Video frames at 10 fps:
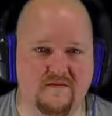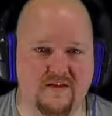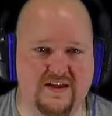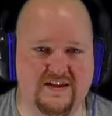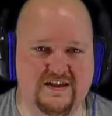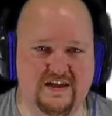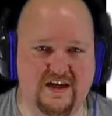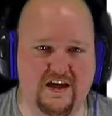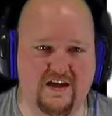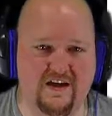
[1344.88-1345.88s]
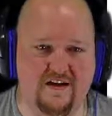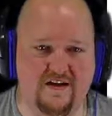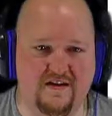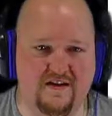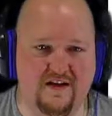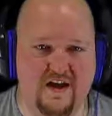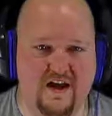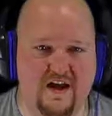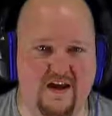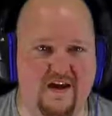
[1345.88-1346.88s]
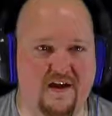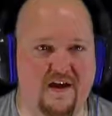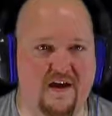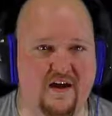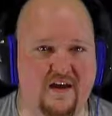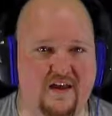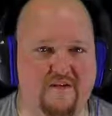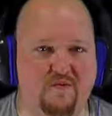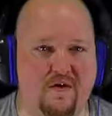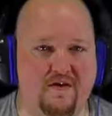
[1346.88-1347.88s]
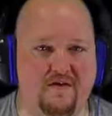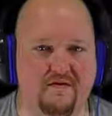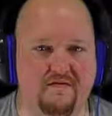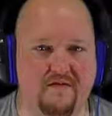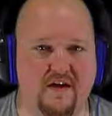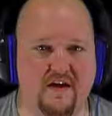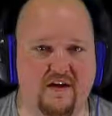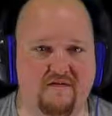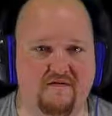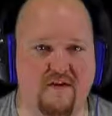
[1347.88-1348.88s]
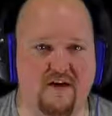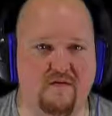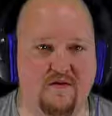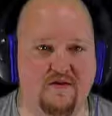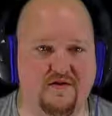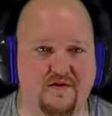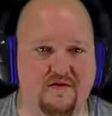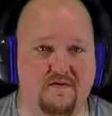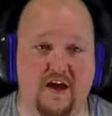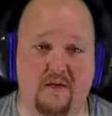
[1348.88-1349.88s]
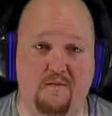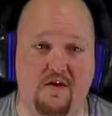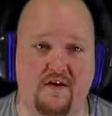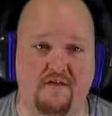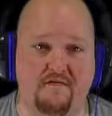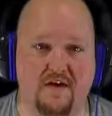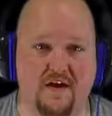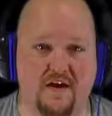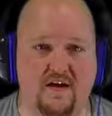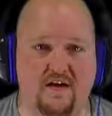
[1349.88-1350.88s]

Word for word: Let's see. Uh, left one, two, three, right one, two, and we're on three.